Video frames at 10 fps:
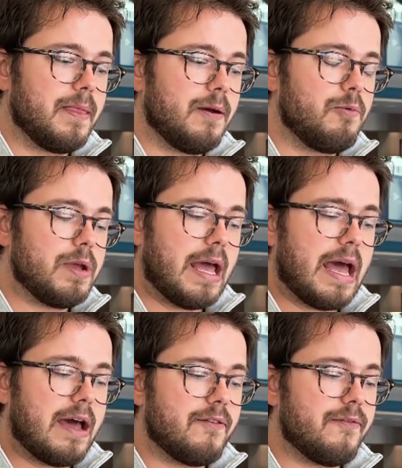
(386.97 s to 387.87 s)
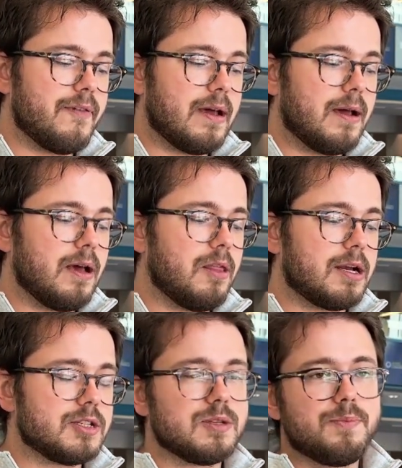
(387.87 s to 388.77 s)
we have a
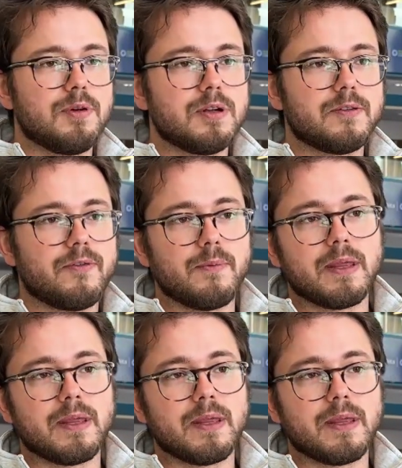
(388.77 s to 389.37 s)
lot of support from